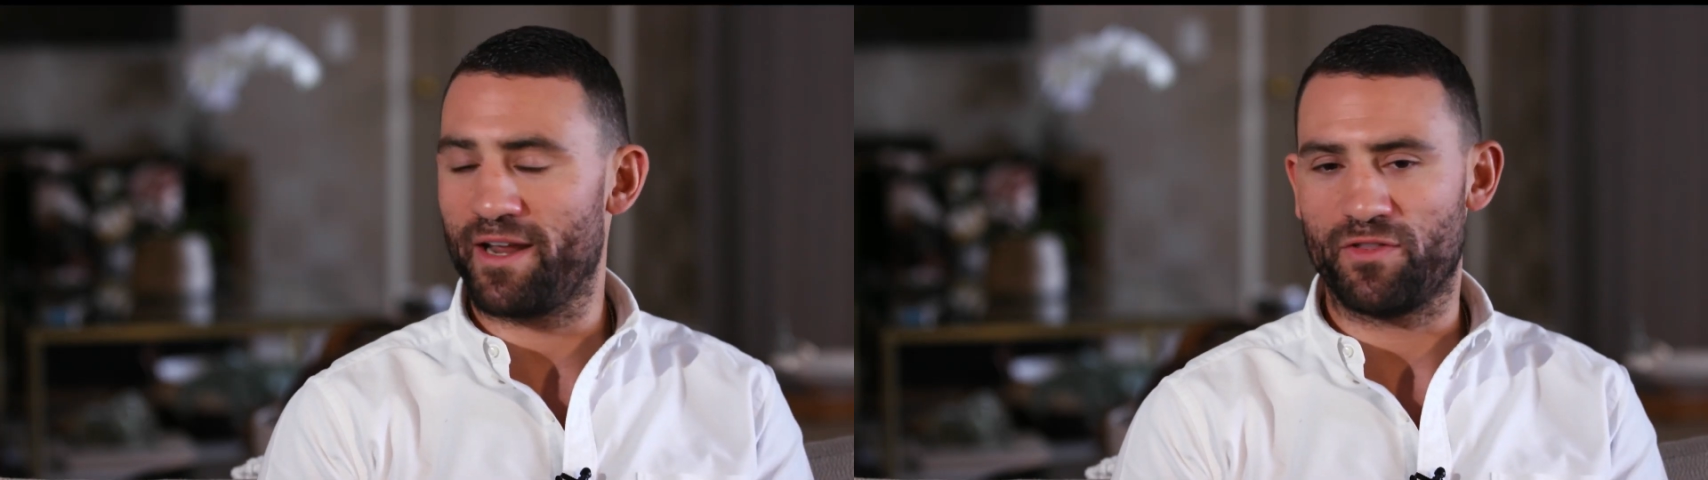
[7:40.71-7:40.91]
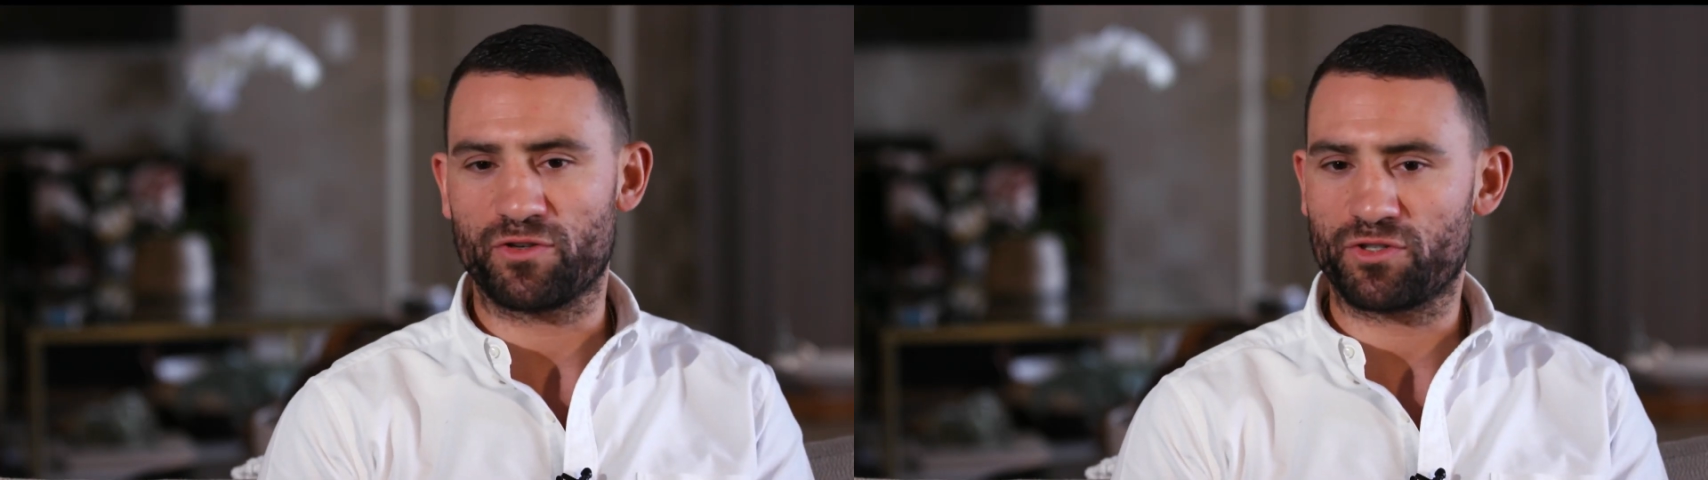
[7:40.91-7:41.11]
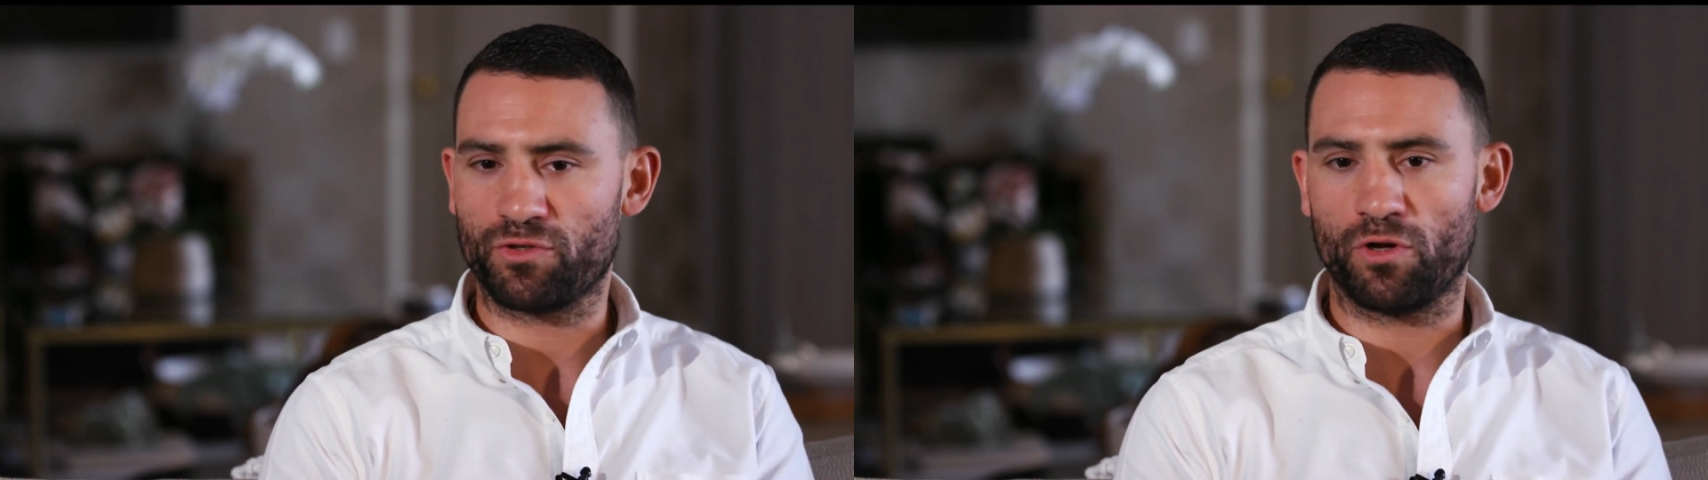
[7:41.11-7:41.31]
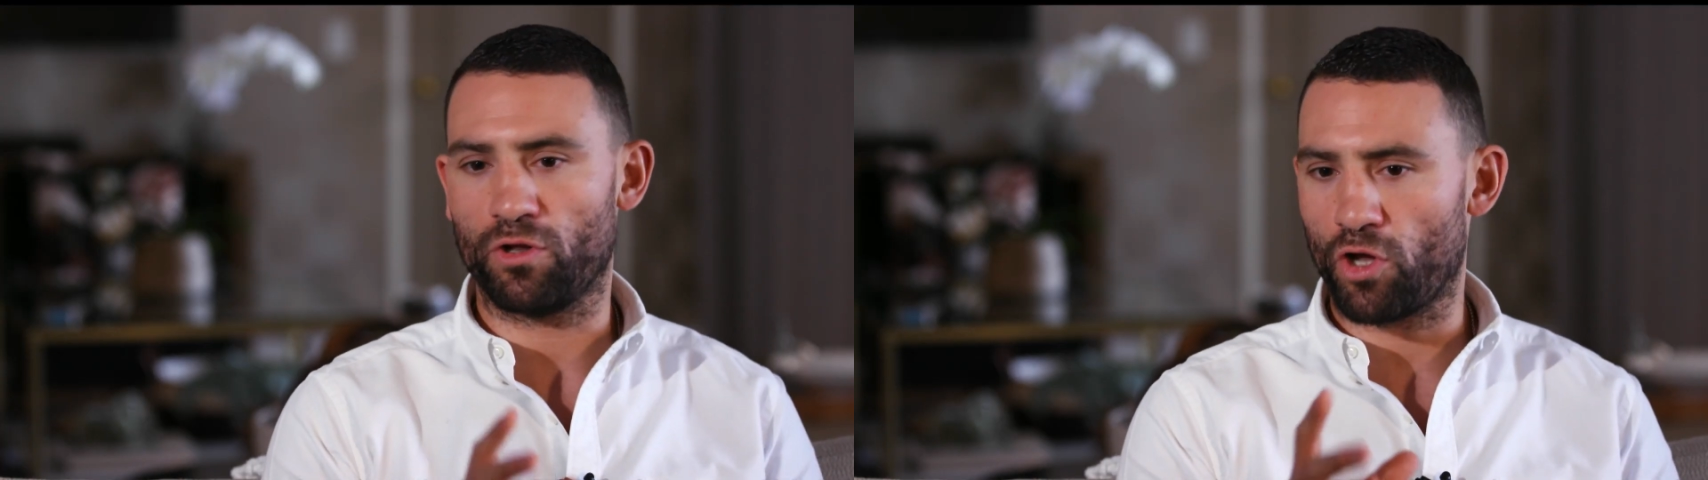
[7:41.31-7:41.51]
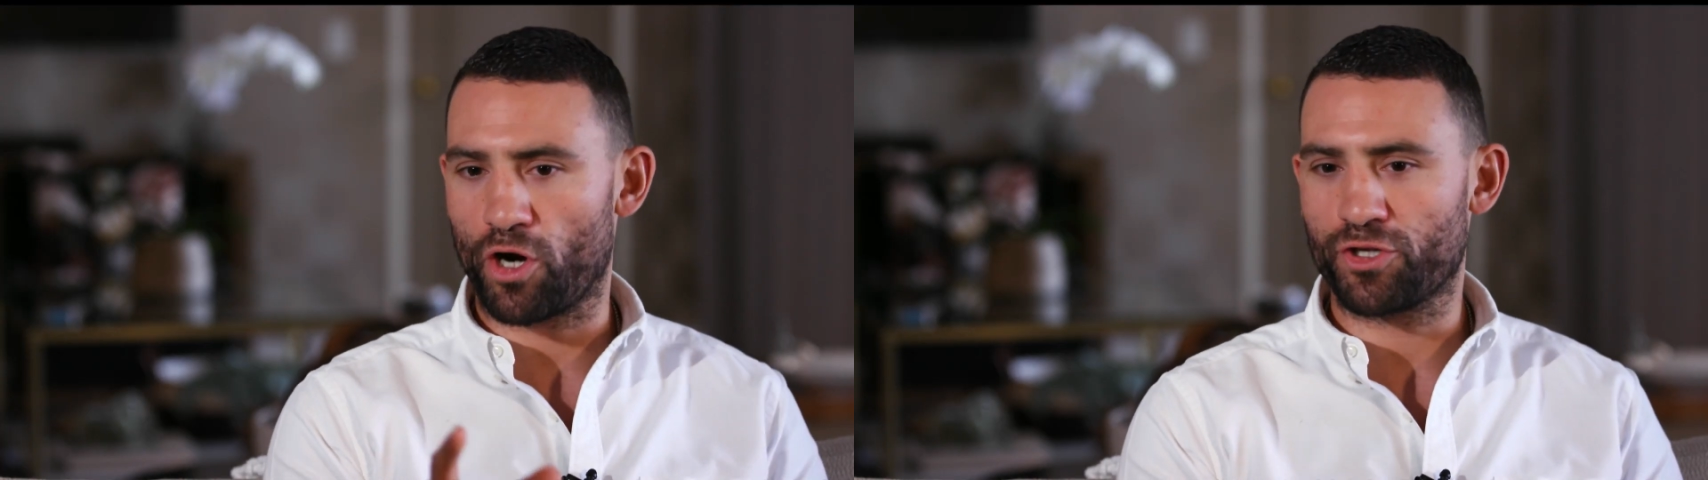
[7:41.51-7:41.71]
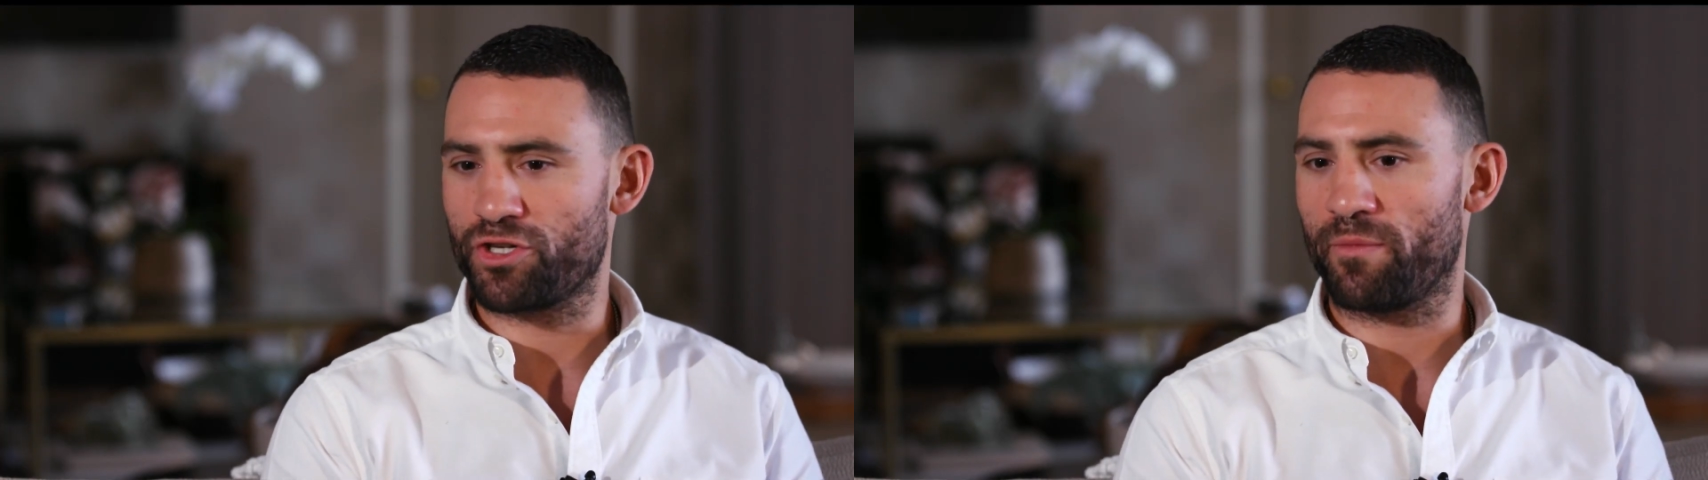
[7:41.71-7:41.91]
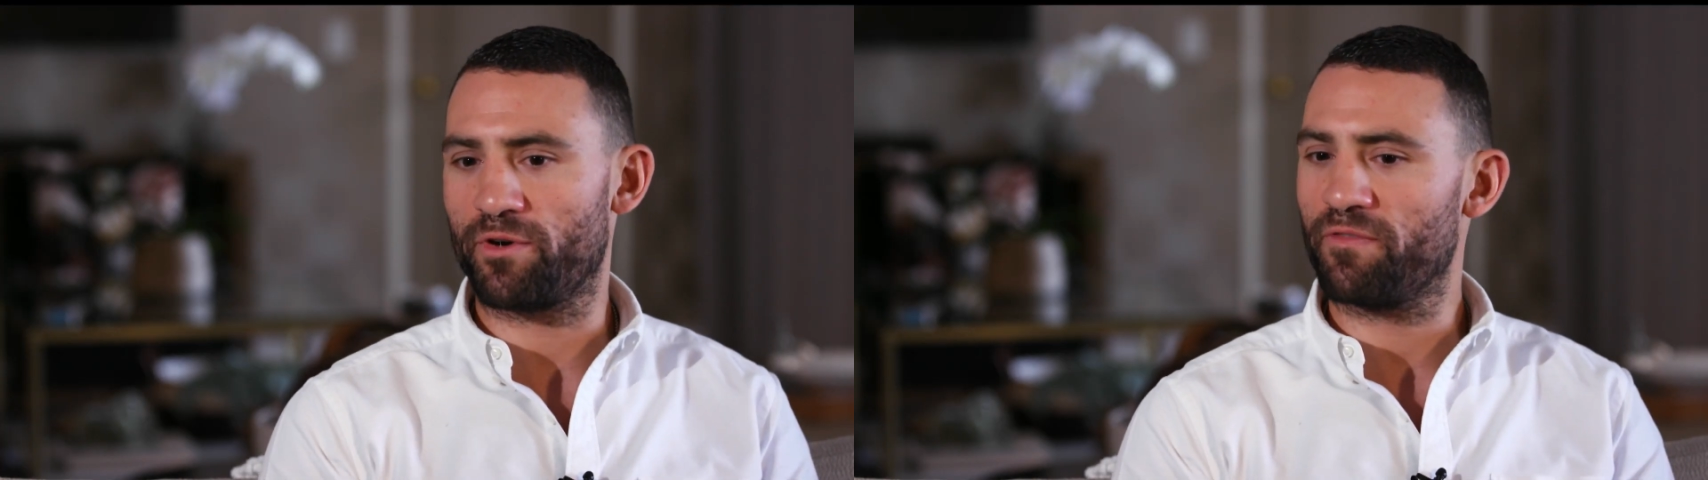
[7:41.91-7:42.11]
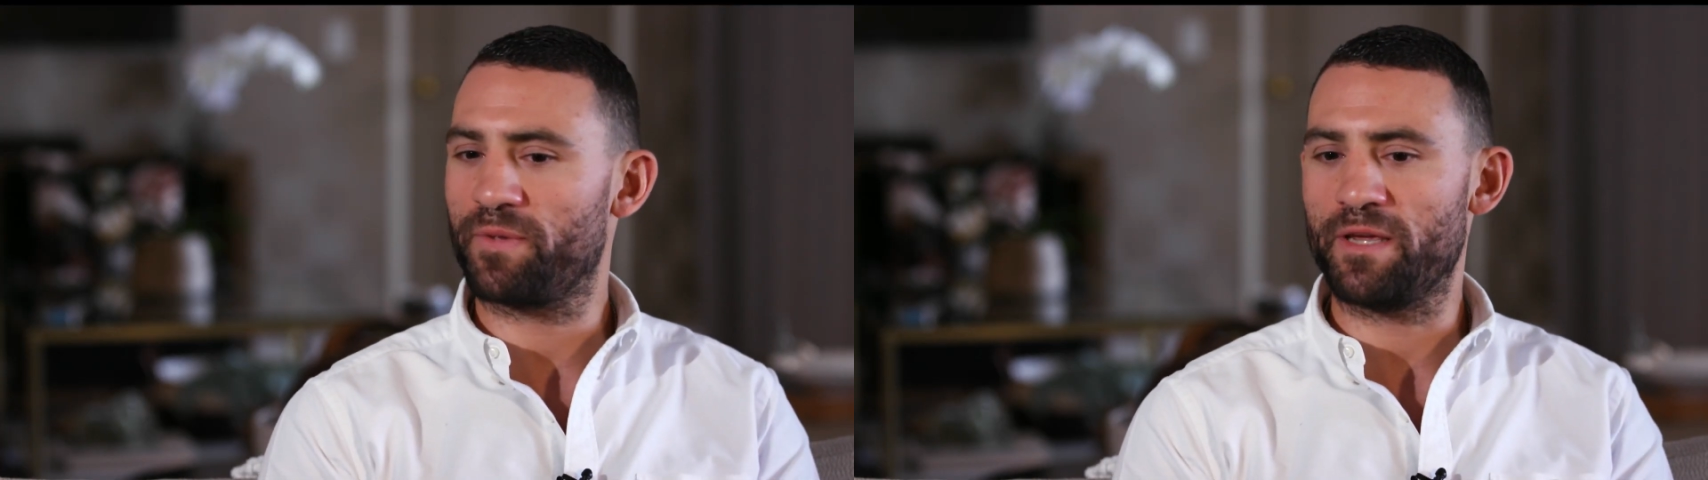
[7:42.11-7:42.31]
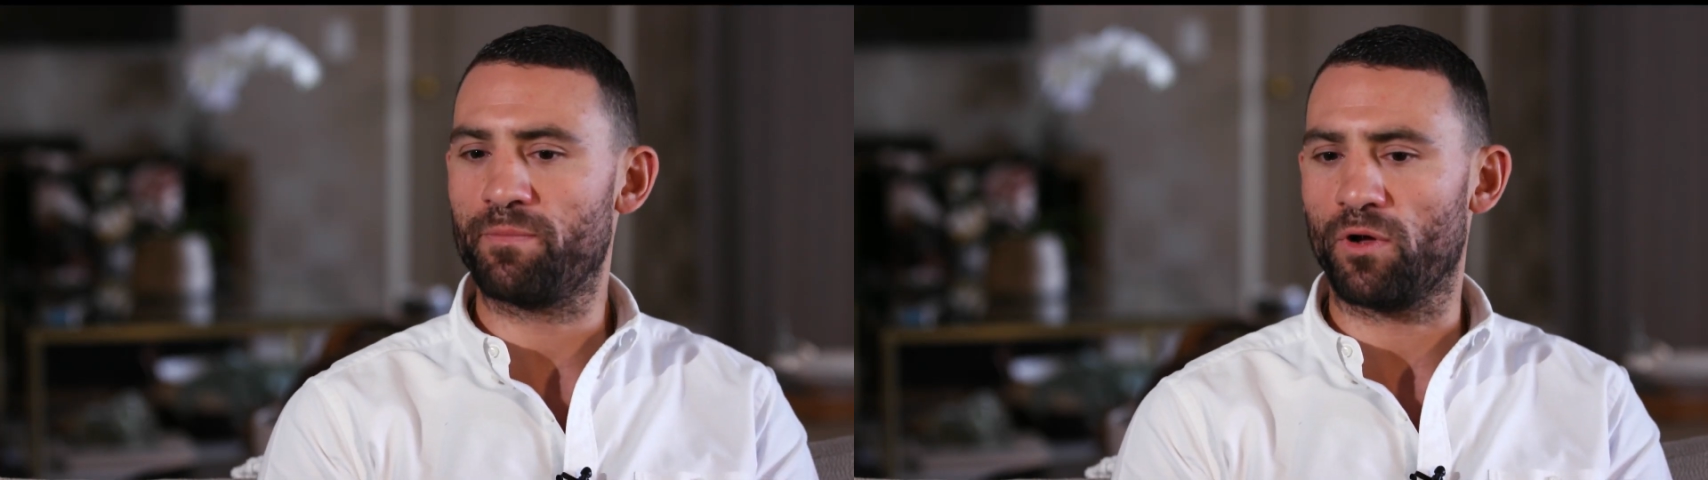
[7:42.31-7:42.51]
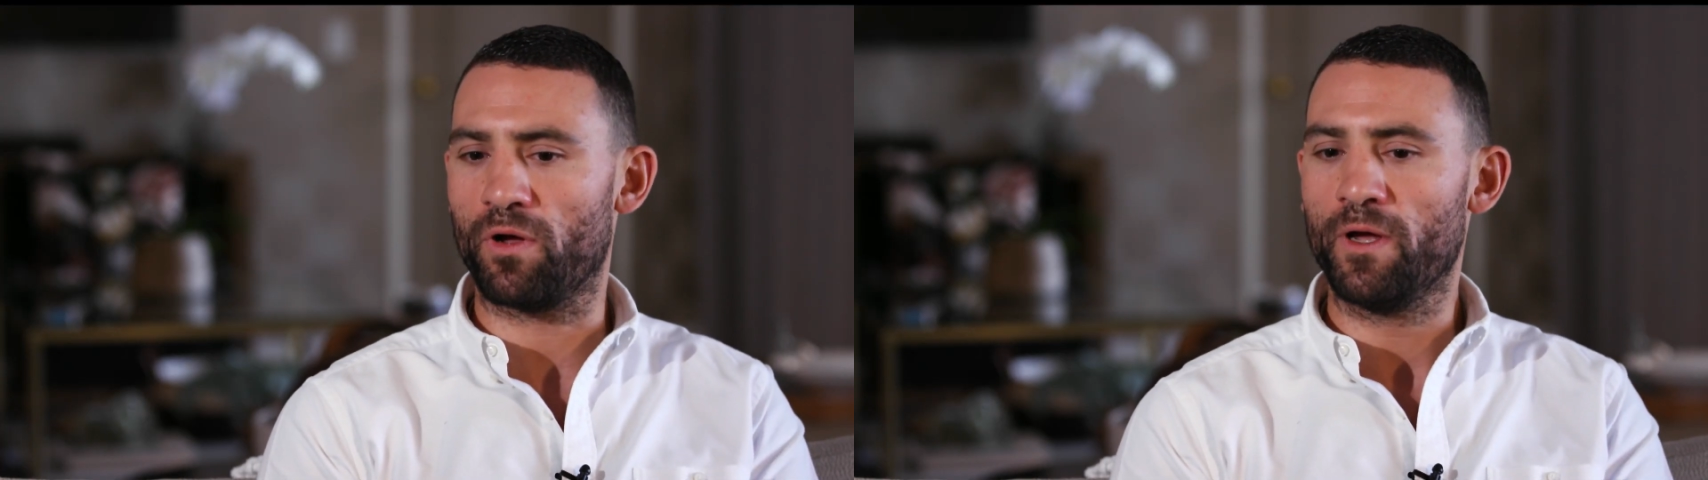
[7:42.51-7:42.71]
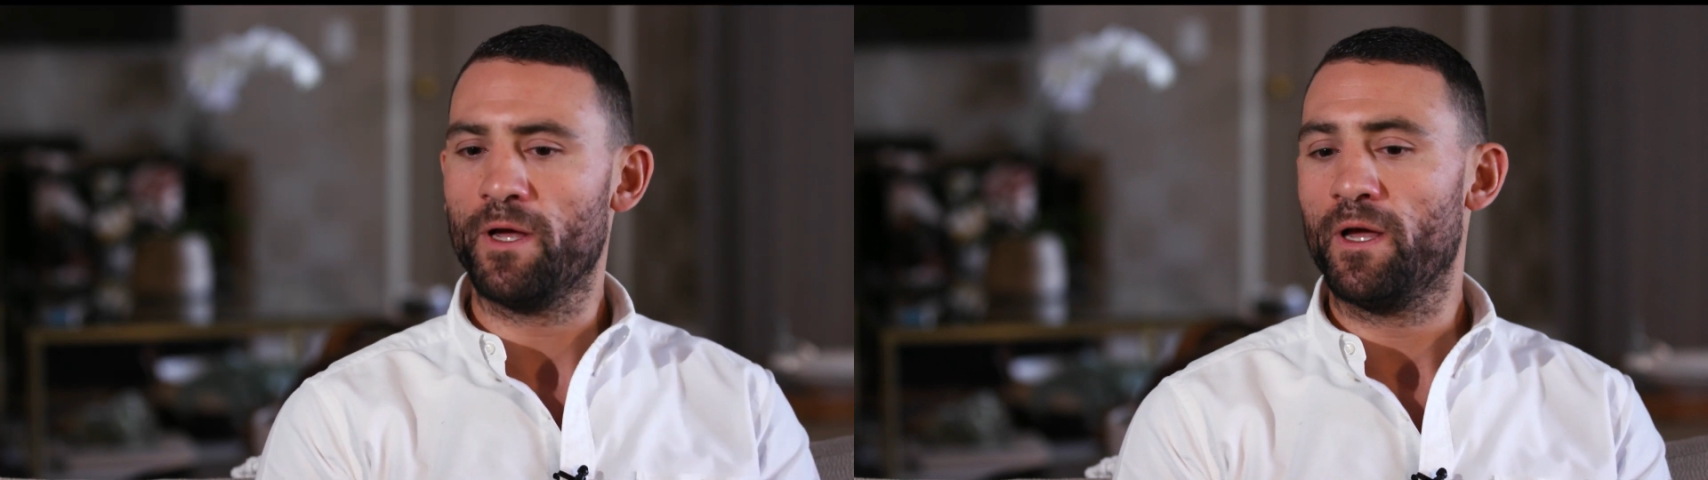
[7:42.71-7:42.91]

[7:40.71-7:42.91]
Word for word: And there's still a large number of people,